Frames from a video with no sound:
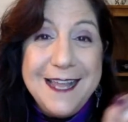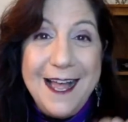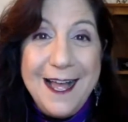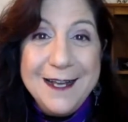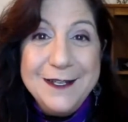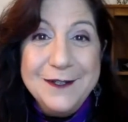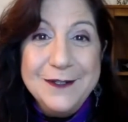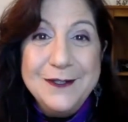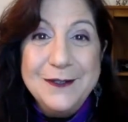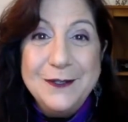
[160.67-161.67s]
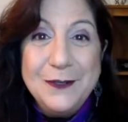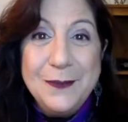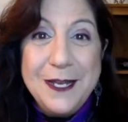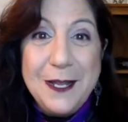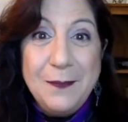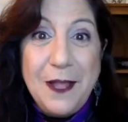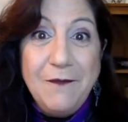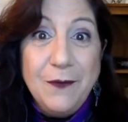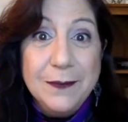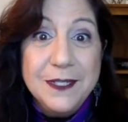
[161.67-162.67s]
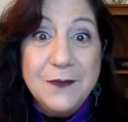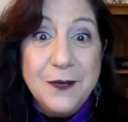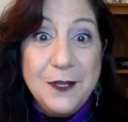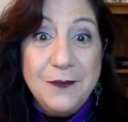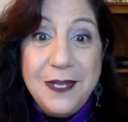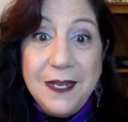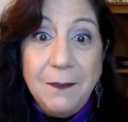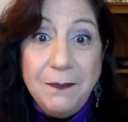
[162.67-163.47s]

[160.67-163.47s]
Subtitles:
on your social media platforms and what you need.